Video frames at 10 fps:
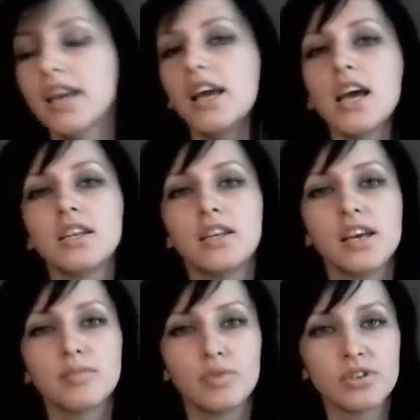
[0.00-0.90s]
and it
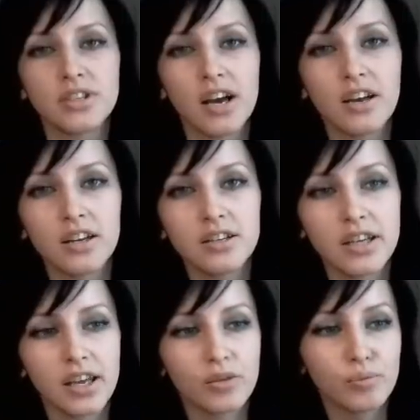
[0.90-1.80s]
has been studied
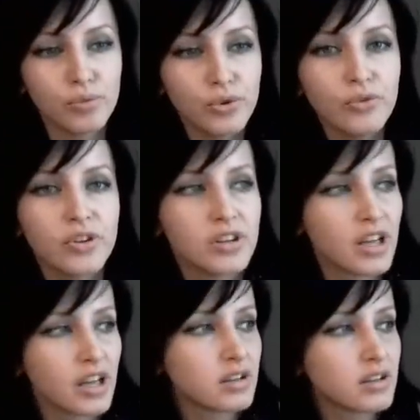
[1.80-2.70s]
and proven
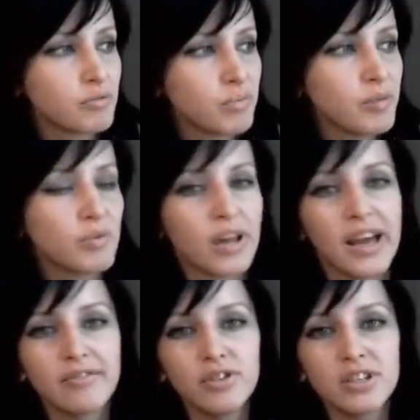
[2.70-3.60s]
that people
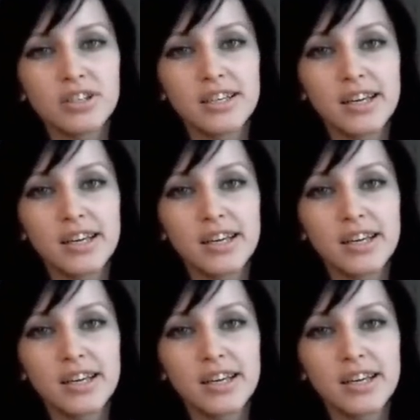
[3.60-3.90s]
have this